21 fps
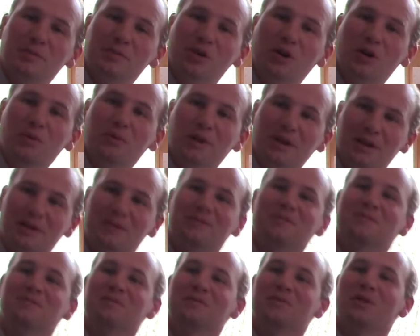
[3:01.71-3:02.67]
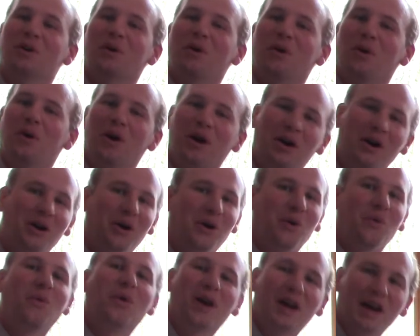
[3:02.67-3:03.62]
only, or
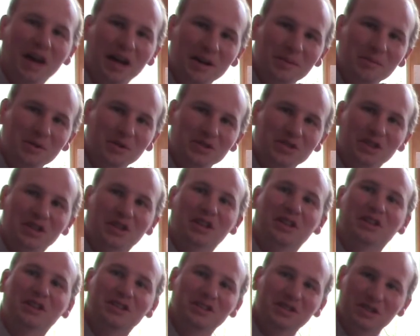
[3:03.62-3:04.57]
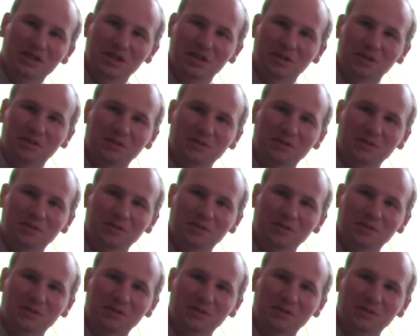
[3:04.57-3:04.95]
what kind of music you listen to.